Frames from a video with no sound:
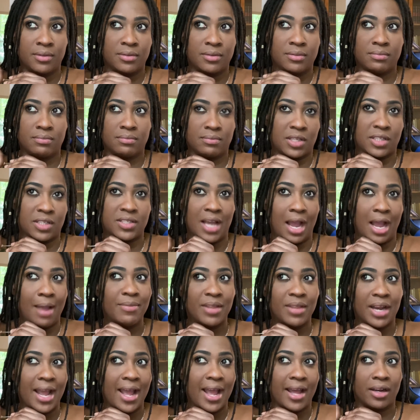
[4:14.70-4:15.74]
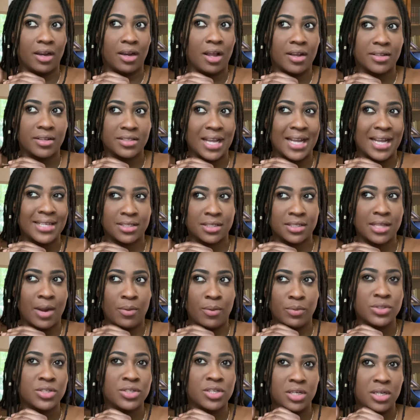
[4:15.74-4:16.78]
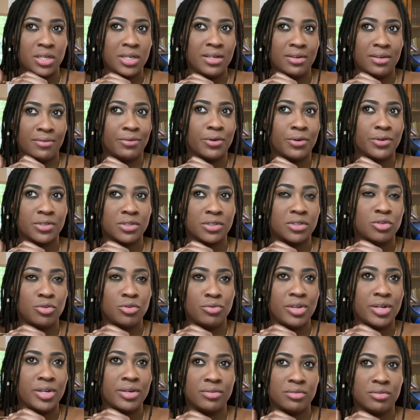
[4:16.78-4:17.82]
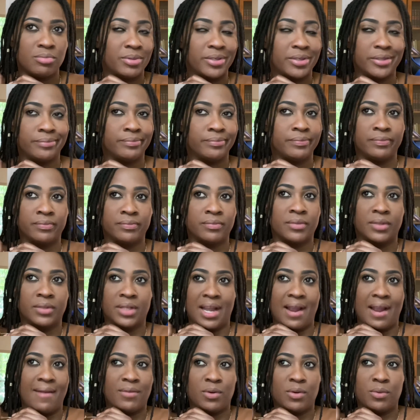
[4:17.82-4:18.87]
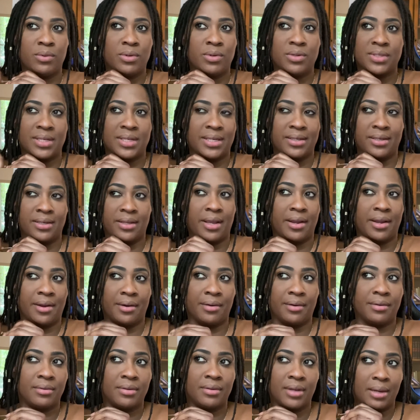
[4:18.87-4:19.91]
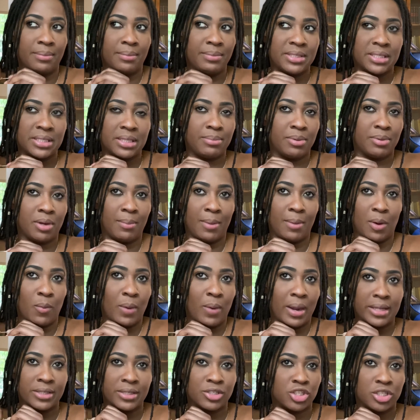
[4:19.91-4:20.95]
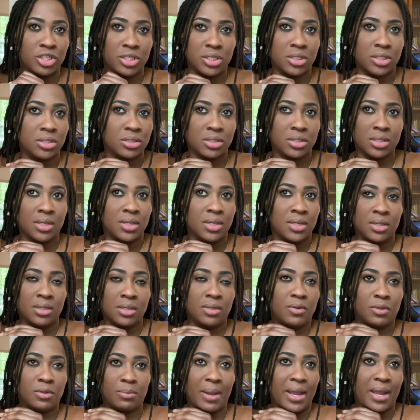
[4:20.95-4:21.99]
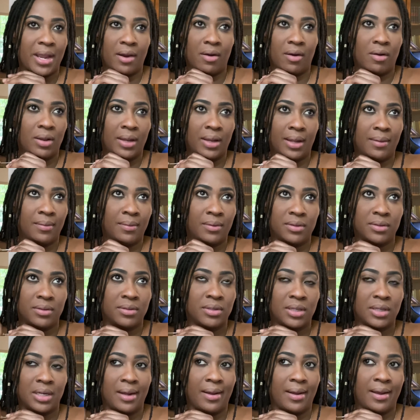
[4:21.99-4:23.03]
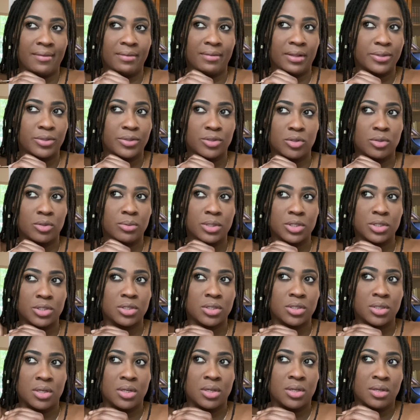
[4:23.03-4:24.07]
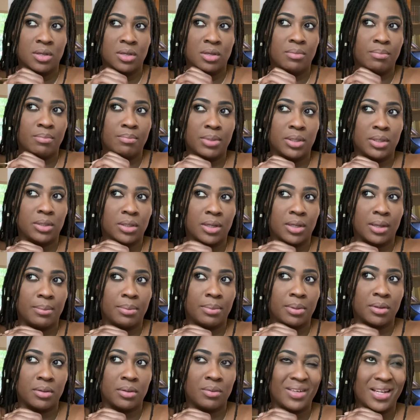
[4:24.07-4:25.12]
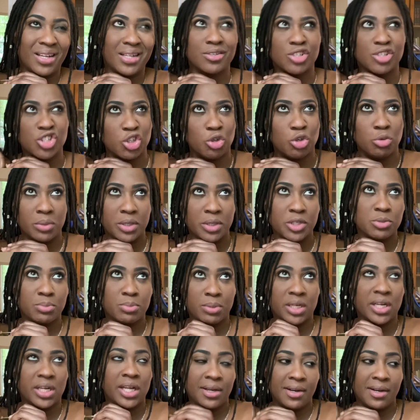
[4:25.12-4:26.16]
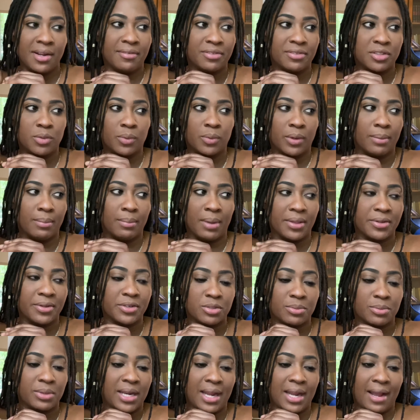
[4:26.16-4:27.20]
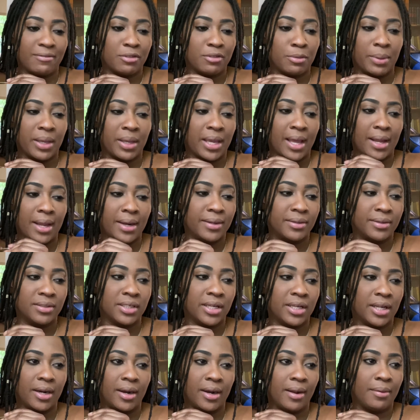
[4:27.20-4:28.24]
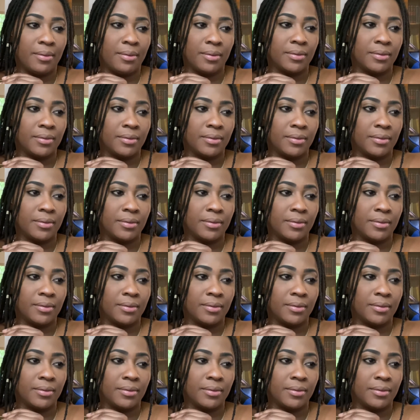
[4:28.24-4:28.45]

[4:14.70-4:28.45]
the time that I had locks. I was good in the first 2 years, but afterwards I didn't care. I'd be sleeping on my white sheets with my hair all out, and I have like so much buildup. Well, not so much, but enough to where it bothers me and I have to pick at it to get it out.